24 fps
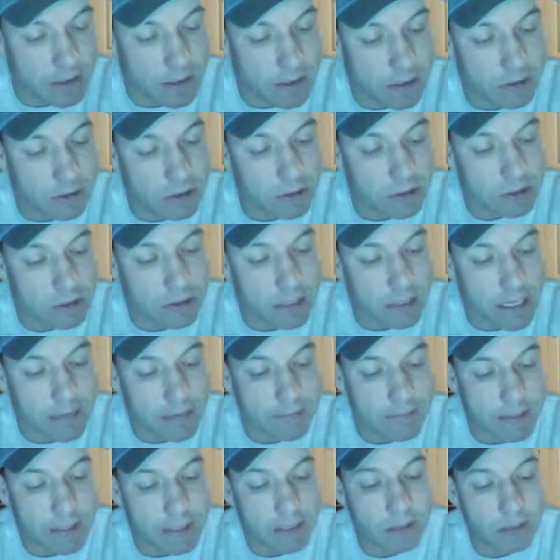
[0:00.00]
Also
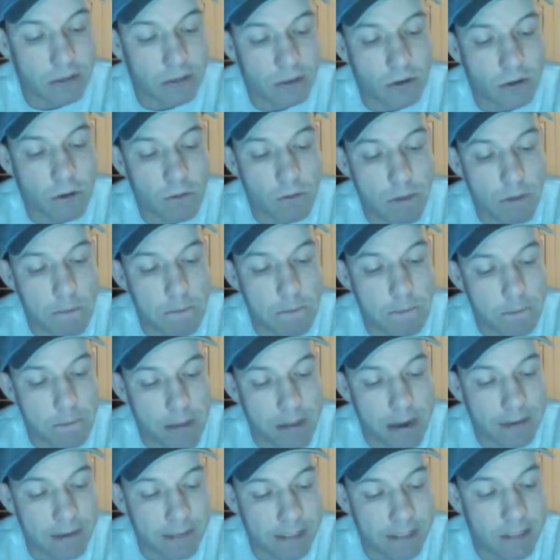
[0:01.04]
starring Noah
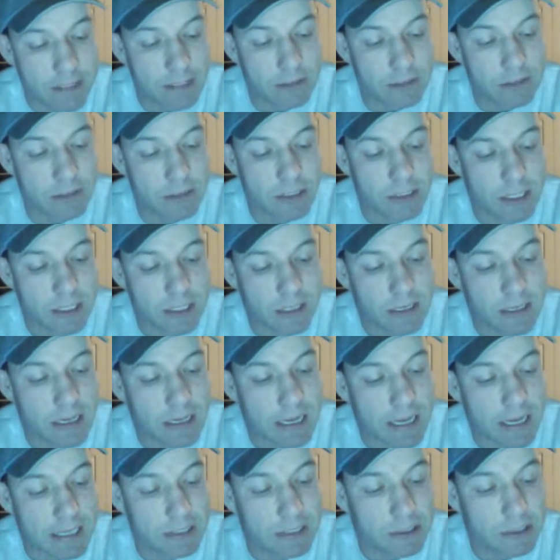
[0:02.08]
Beery Jr.
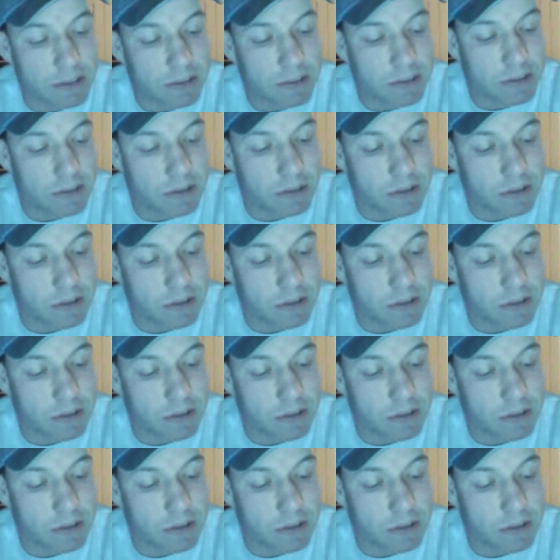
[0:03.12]
as